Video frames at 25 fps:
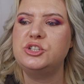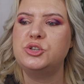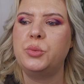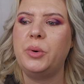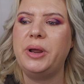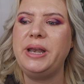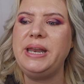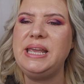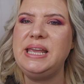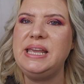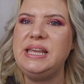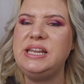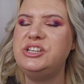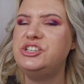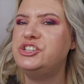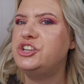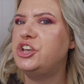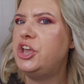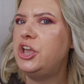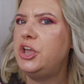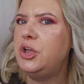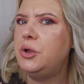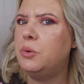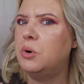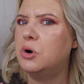
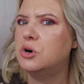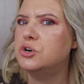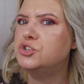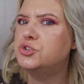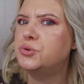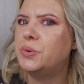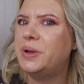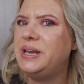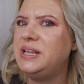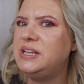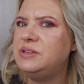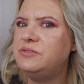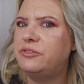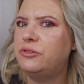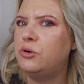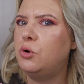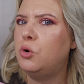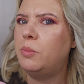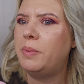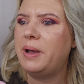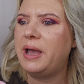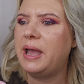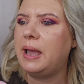22 or 24